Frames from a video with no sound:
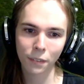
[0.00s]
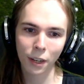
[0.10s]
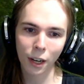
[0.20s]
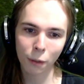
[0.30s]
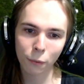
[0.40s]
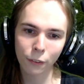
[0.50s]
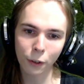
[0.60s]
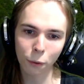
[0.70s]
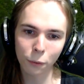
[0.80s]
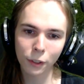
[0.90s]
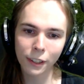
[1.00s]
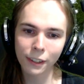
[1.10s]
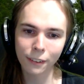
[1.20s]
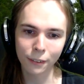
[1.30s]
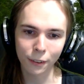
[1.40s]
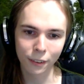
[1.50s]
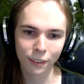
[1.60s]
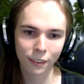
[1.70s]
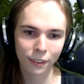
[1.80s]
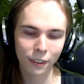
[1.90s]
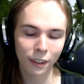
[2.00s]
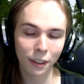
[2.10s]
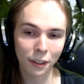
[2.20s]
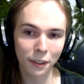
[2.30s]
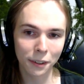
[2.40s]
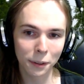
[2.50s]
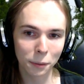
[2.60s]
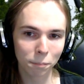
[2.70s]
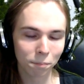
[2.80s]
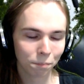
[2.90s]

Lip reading: And